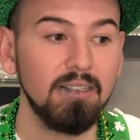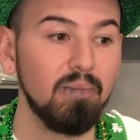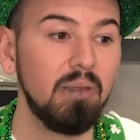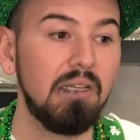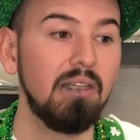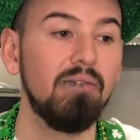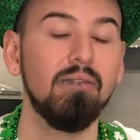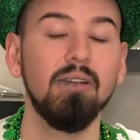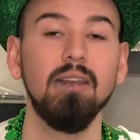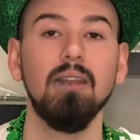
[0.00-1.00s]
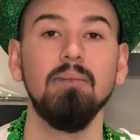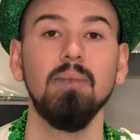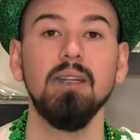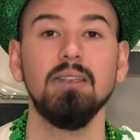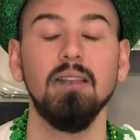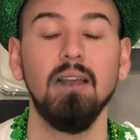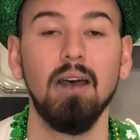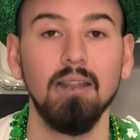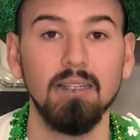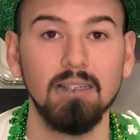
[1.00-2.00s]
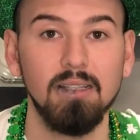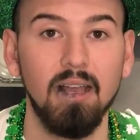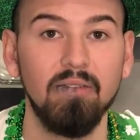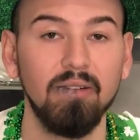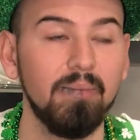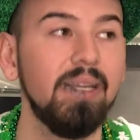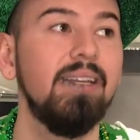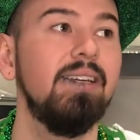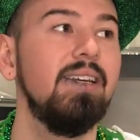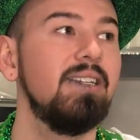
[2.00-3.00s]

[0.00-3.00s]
Completely free, and it means a lot. It does a lot for me.